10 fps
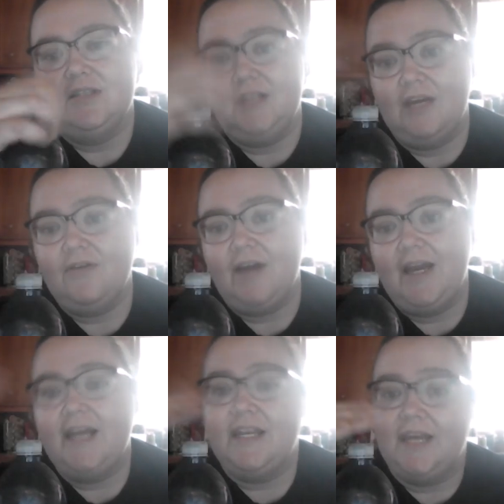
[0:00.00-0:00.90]
the other guy
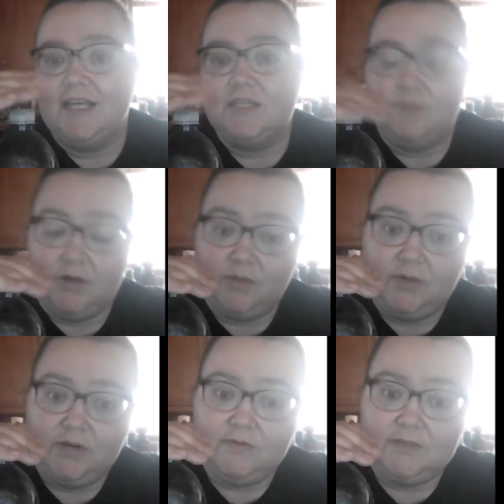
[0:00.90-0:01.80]
had to guess where the
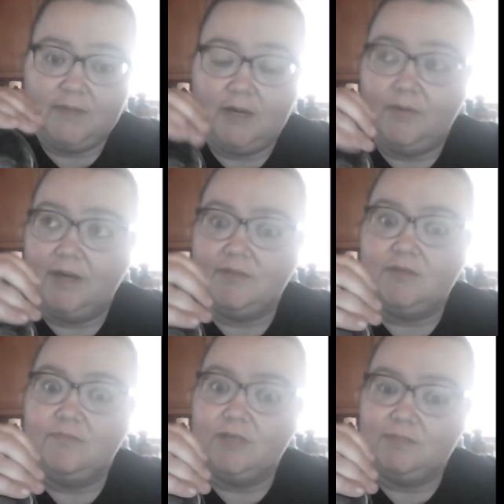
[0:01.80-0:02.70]
one who was being
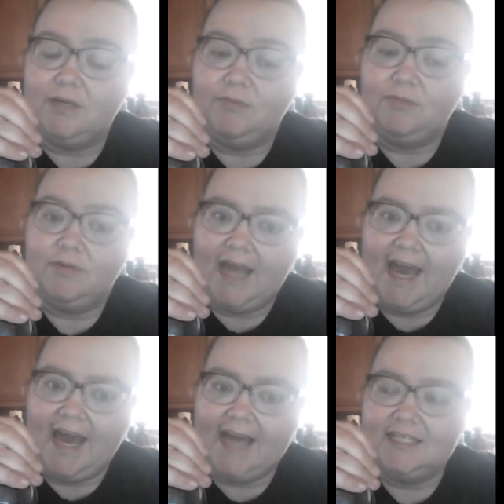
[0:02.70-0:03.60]
whipped
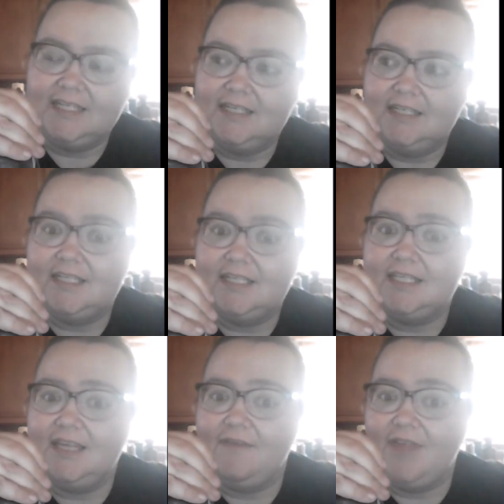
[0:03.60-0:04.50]
at, to
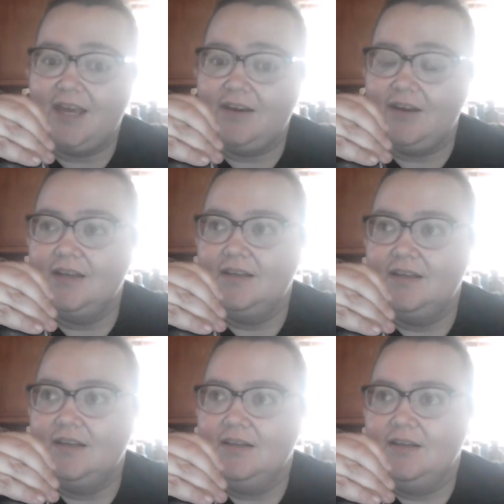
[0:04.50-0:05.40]
see if they could
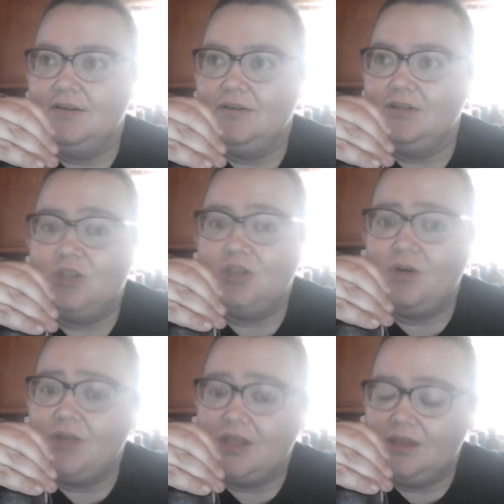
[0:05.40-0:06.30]
show
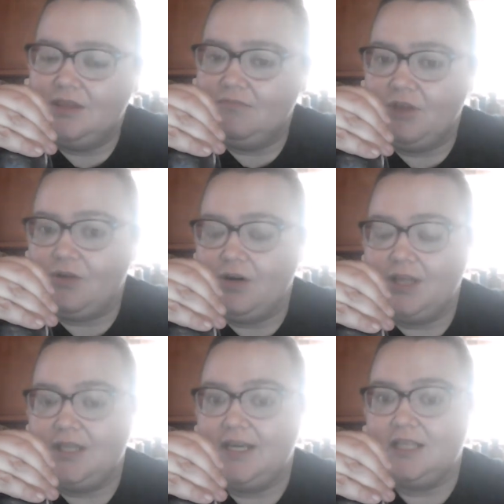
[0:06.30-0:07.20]
that whether or
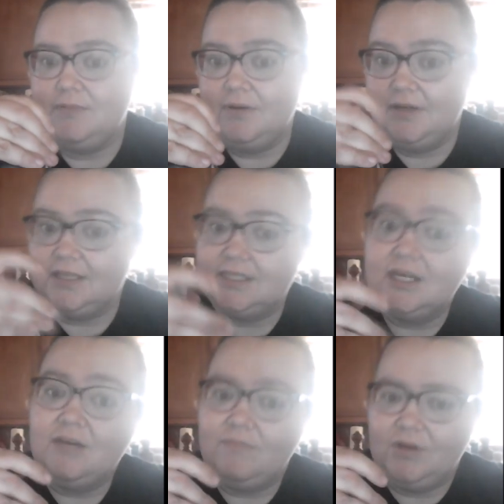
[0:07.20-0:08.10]
not they experience
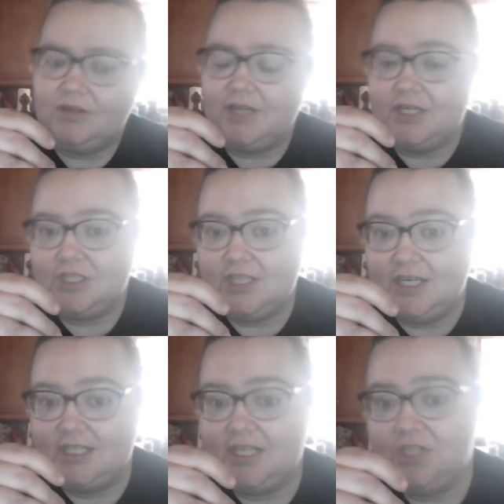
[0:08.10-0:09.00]
mirror touch
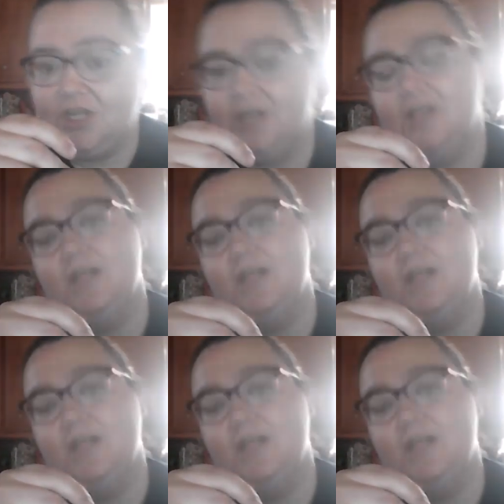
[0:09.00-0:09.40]
synesthesia.